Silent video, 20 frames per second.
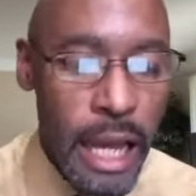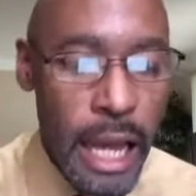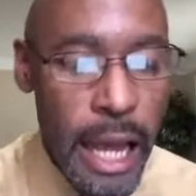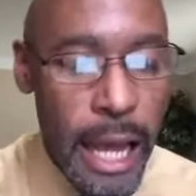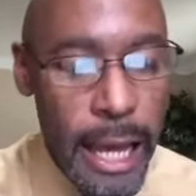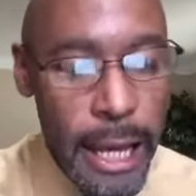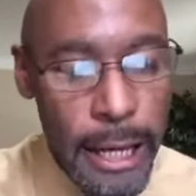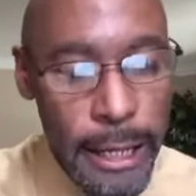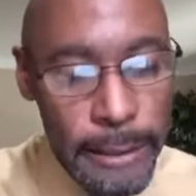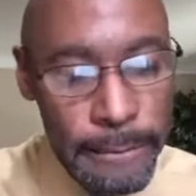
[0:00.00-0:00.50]

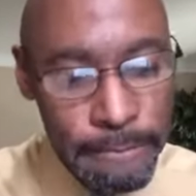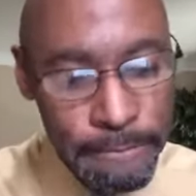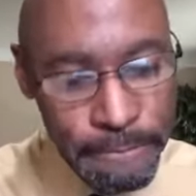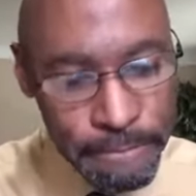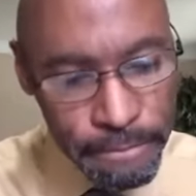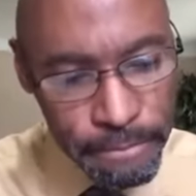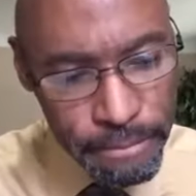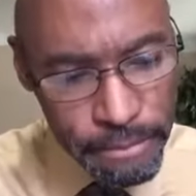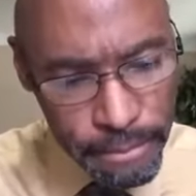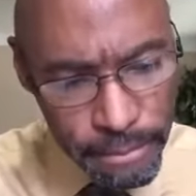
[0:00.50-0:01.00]
And
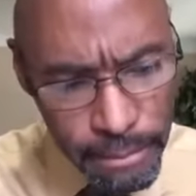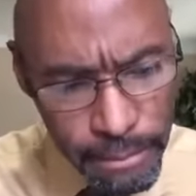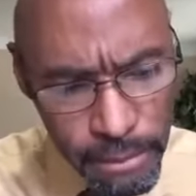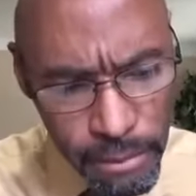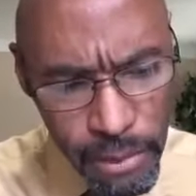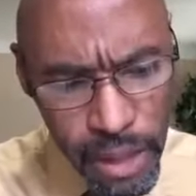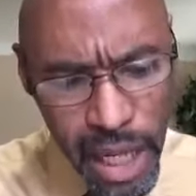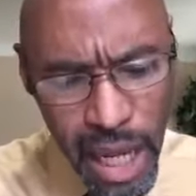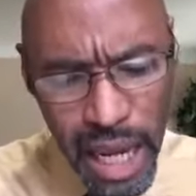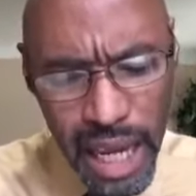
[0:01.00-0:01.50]

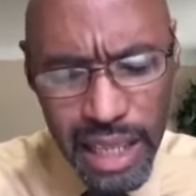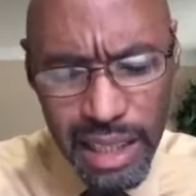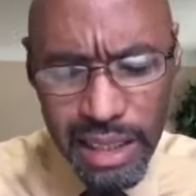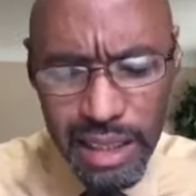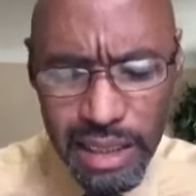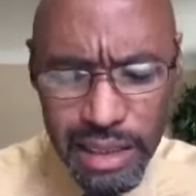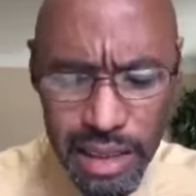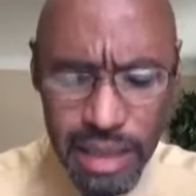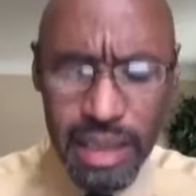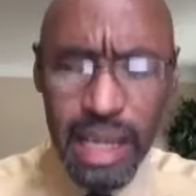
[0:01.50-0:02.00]
at this